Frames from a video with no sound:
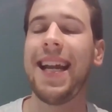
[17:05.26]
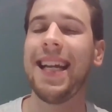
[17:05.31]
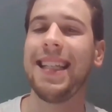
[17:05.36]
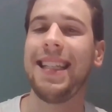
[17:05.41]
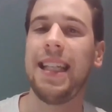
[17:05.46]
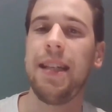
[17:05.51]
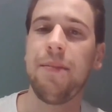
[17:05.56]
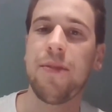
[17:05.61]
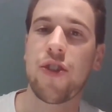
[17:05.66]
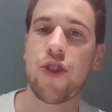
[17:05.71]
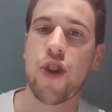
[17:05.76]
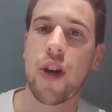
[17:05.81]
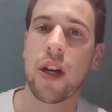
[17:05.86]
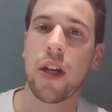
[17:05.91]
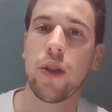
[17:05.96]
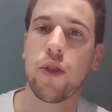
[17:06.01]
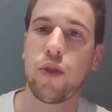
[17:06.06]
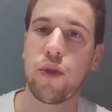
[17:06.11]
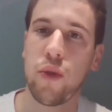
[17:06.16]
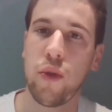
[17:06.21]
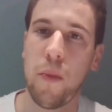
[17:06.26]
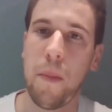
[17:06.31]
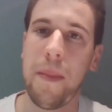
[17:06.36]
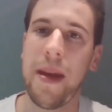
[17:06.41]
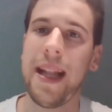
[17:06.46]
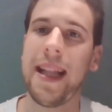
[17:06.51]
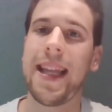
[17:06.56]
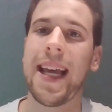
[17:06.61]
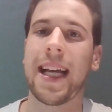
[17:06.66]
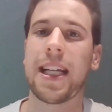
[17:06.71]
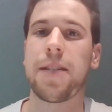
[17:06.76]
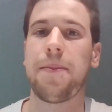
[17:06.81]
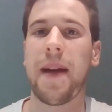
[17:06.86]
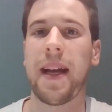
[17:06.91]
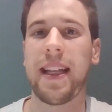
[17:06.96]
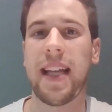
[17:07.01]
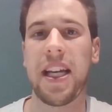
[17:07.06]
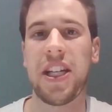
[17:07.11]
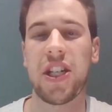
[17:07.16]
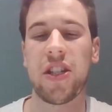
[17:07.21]
data teams struggle to meet the
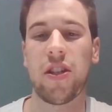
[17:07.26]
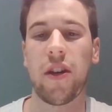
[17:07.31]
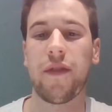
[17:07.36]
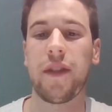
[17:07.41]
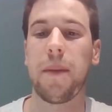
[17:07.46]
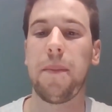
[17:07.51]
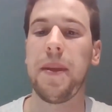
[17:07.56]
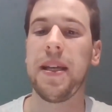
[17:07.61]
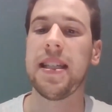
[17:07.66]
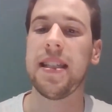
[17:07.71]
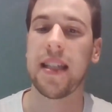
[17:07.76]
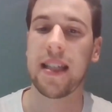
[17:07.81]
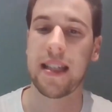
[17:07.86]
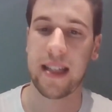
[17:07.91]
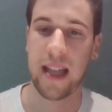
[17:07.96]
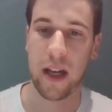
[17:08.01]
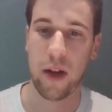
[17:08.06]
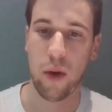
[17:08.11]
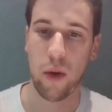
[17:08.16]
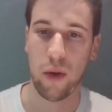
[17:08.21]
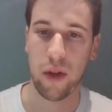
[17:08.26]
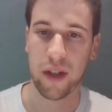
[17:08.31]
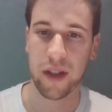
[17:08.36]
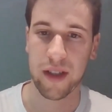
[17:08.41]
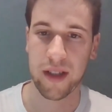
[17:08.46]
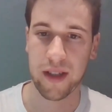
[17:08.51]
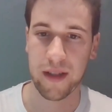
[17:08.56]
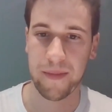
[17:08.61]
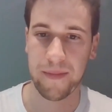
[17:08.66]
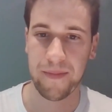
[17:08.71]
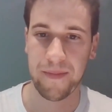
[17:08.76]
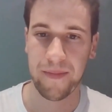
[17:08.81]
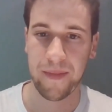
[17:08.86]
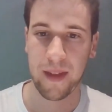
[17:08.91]
expectations of the business stakeholders.